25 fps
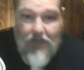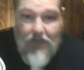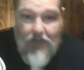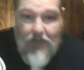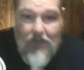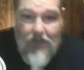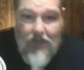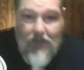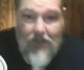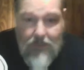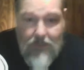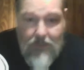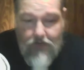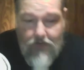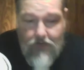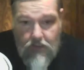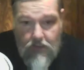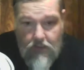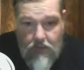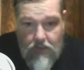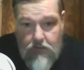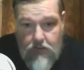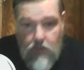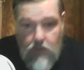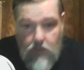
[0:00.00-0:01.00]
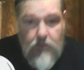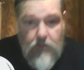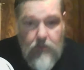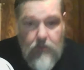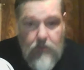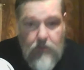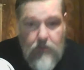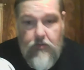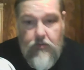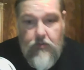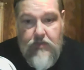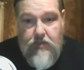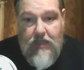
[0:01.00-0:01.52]
Here it is.
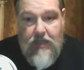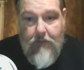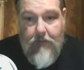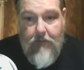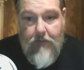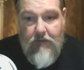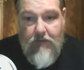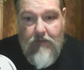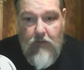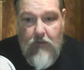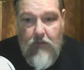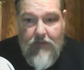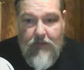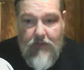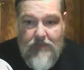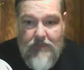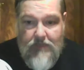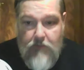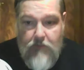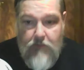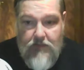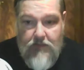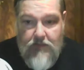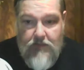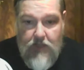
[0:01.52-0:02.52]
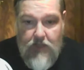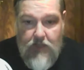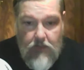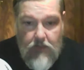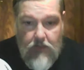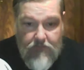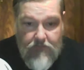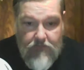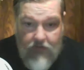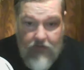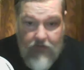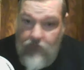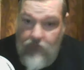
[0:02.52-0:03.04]
Tony La Russa, a member of
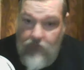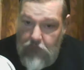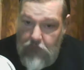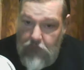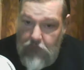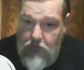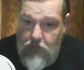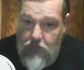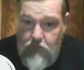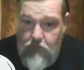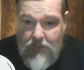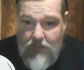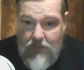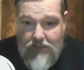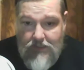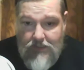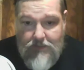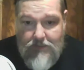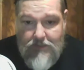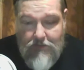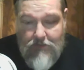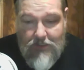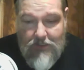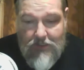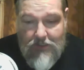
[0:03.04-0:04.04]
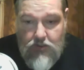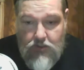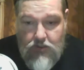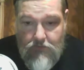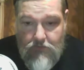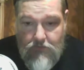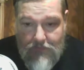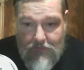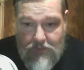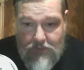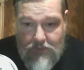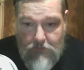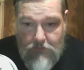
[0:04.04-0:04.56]
Baseball's Hall of Fame, the third winningest
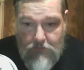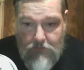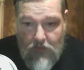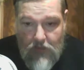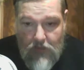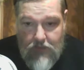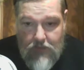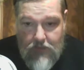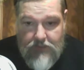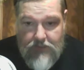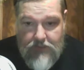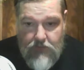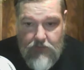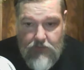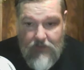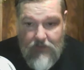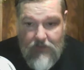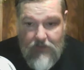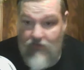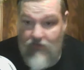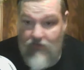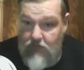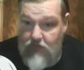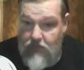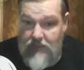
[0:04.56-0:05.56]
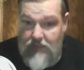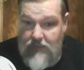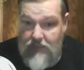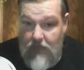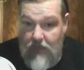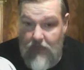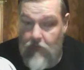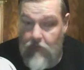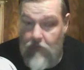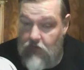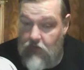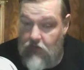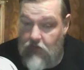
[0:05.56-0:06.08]
manager in baseball history, a
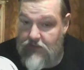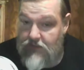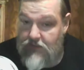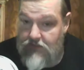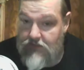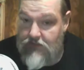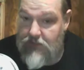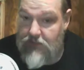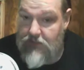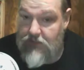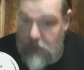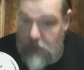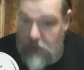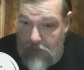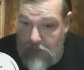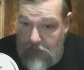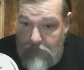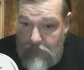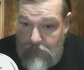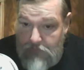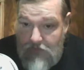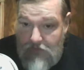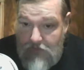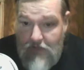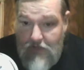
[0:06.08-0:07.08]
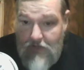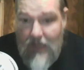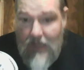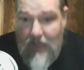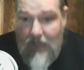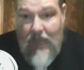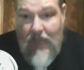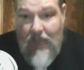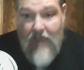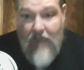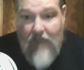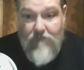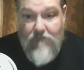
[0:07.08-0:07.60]
three-time World Series champion,